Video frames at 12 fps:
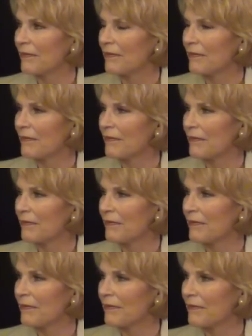
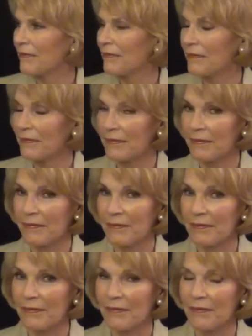
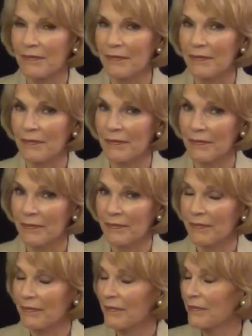
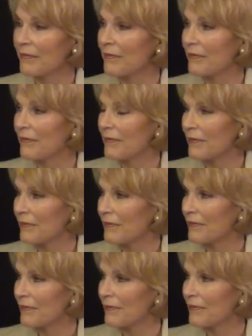
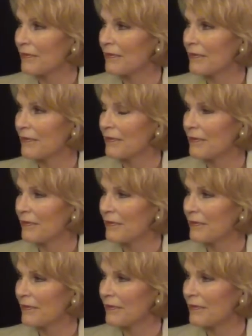
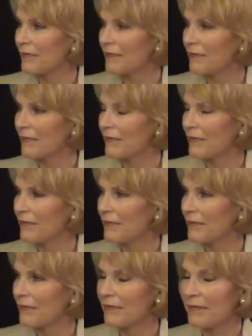
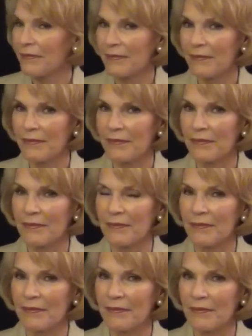
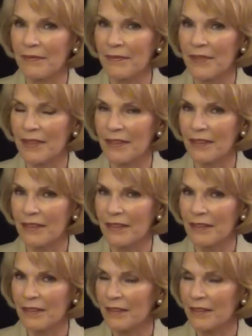This person isn't speaking.